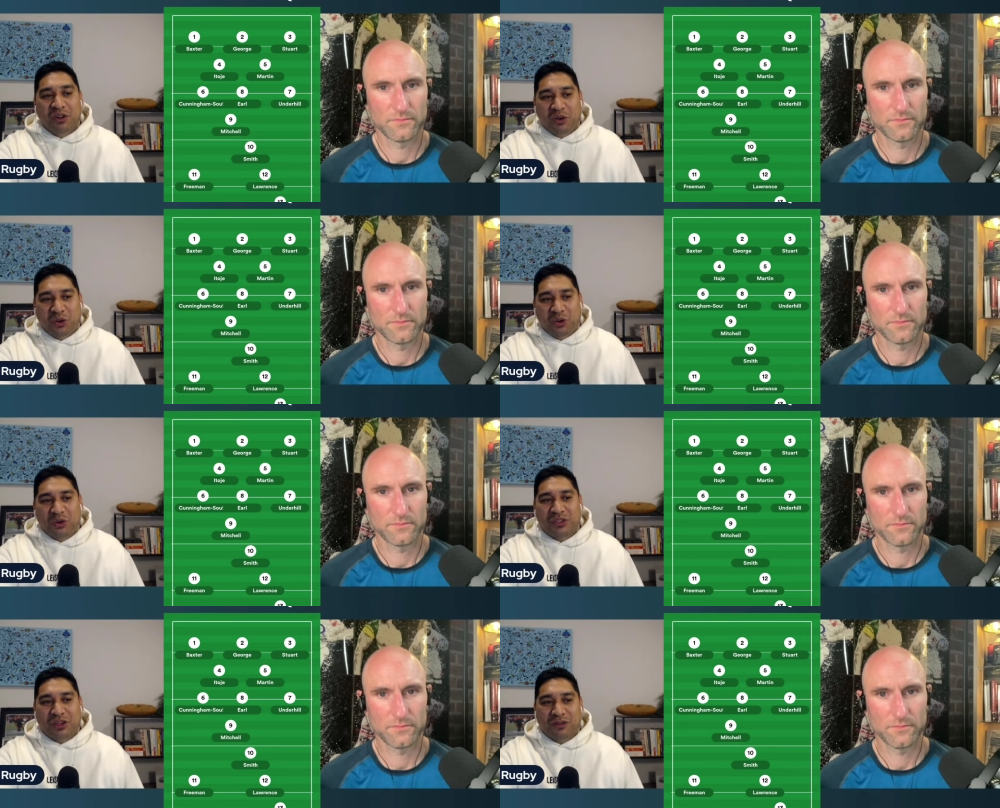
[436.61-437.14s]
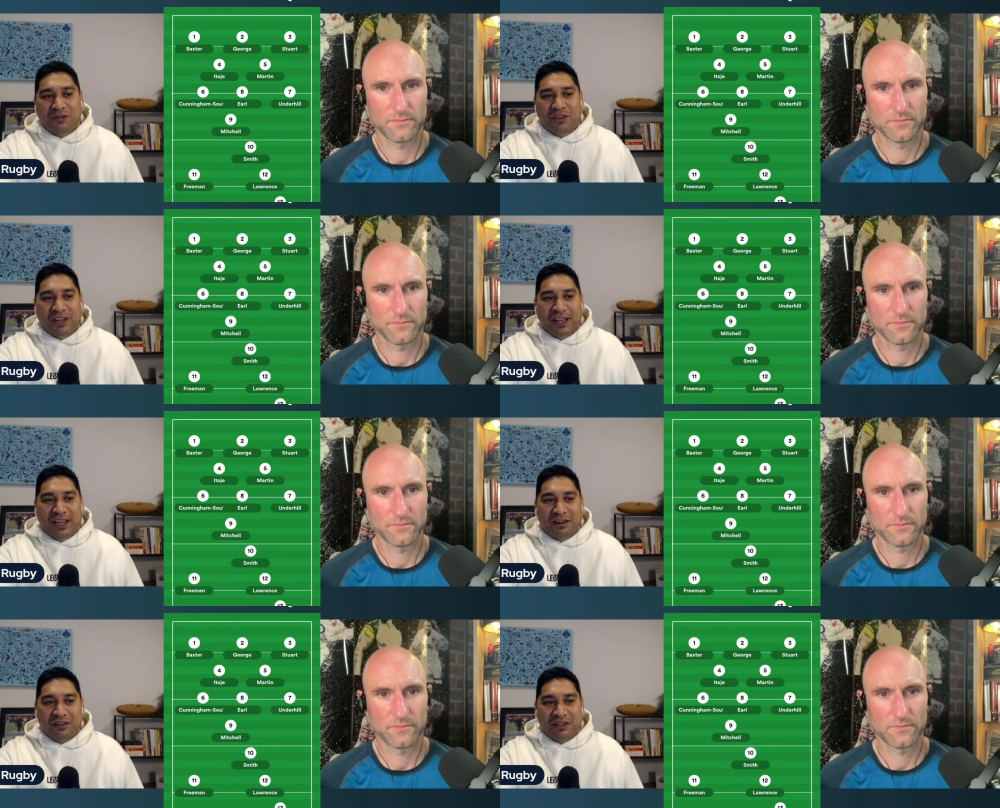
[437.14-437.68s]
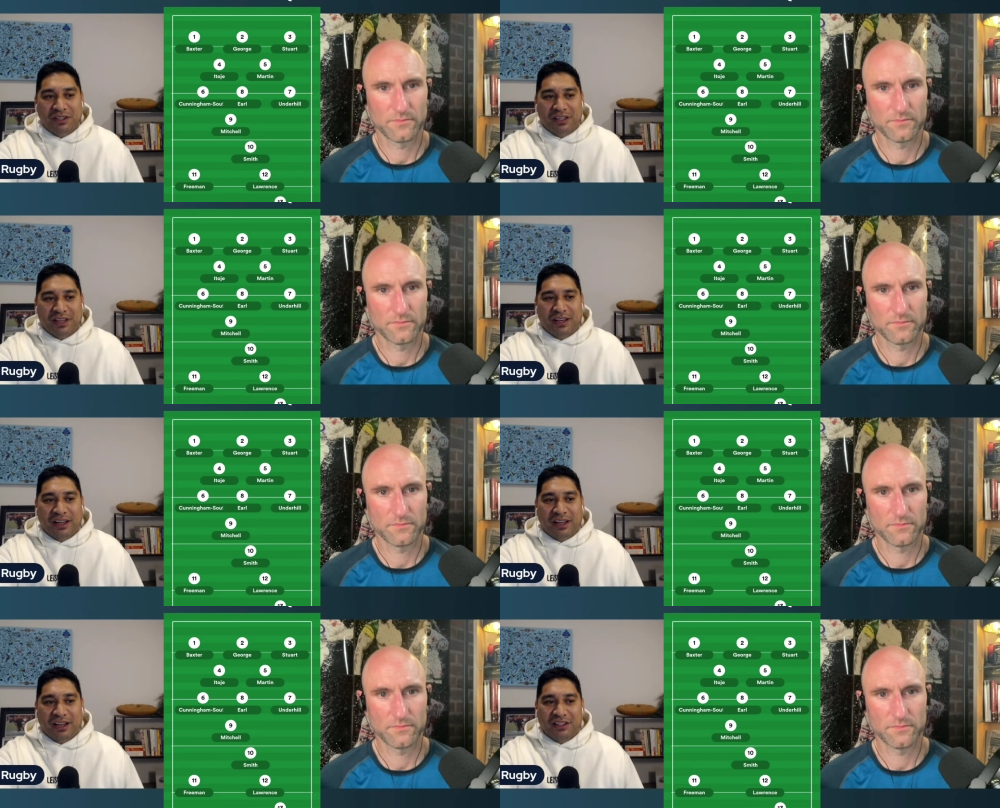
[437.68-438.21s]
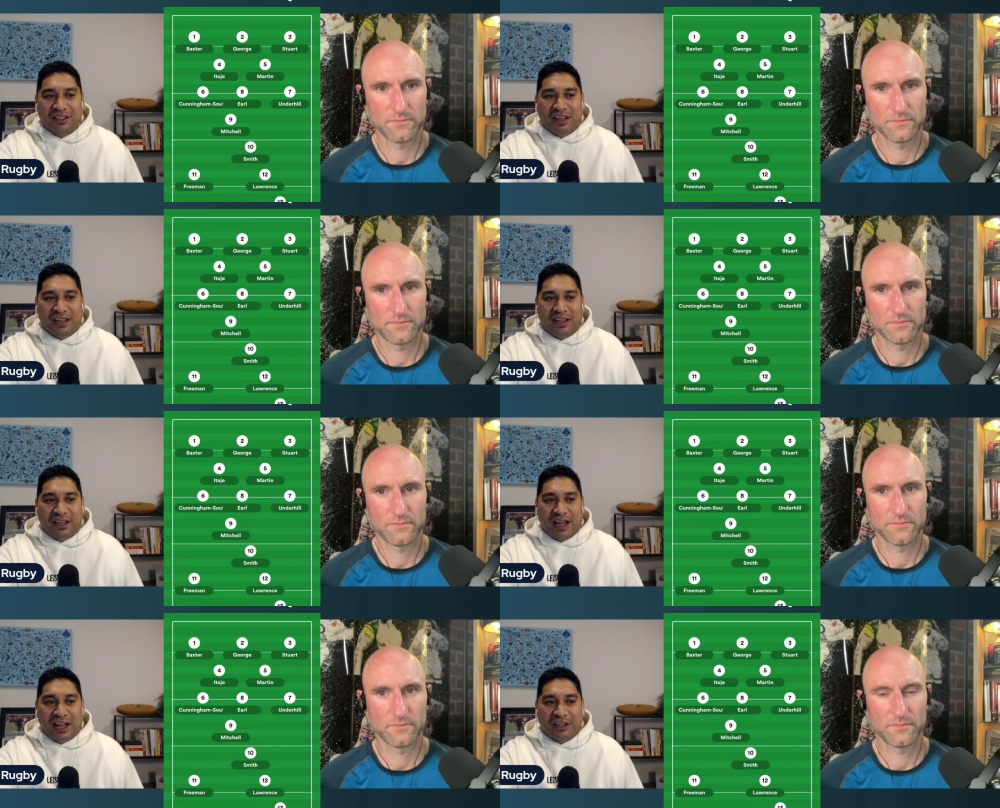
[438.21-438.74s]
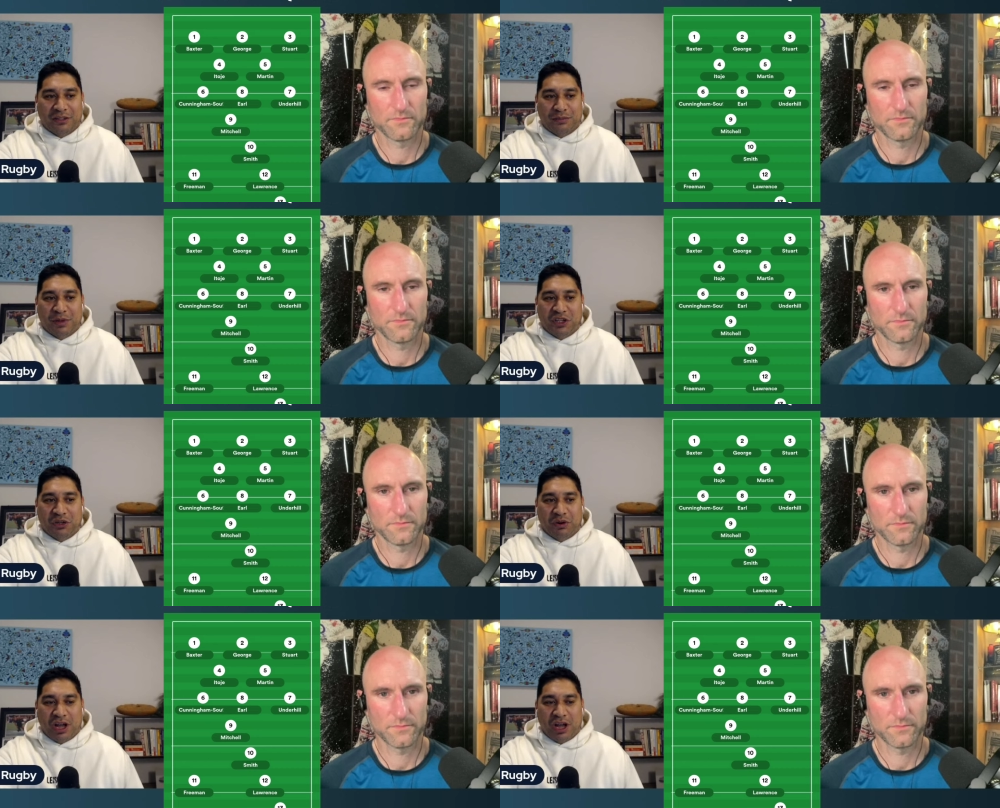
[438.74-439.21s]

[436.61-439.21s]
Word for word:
Speaker 1: Also, Finlay Christie against Alex Mitchell.